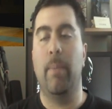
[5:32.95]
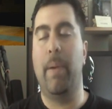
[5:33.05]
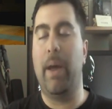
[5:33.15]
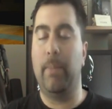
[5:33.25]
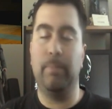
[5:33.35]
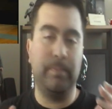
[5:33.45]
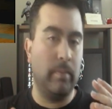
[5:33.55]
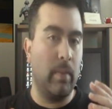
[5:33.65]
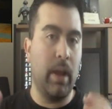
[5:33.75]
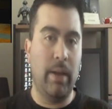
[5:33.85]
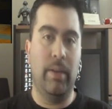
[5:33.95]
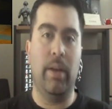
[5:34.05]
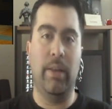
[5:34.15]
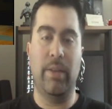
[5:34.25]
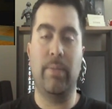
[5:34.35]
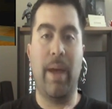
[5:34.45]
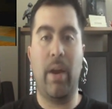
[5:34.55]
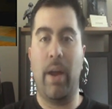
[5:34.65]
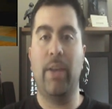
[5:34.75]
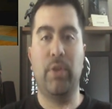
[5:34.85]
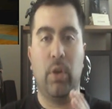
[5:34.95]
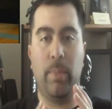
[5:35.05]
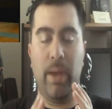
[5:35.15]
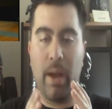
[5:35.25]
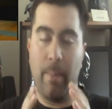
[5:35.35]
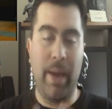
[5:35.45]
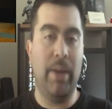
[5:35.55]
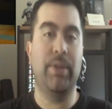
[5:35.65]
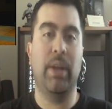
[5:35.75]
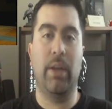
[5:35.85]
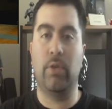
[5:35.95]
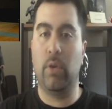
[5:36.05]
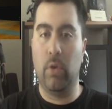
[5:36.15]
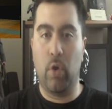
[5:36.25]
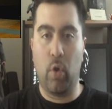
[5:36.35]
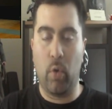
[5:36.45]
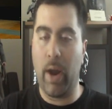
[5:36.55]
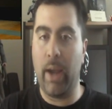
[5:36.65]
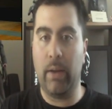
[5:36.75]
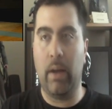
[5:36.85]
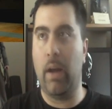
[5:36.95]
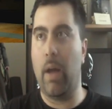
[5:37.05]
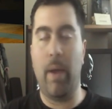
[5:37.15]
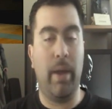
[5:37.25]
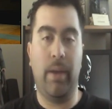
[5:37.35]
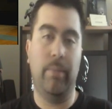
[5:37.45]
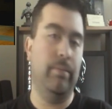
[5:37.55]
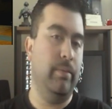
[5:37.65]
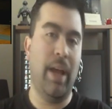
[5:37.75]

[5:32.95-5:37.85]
But it, it, doesn't matter. It's gonna be amazing. It's gonna look great. Uh, I can.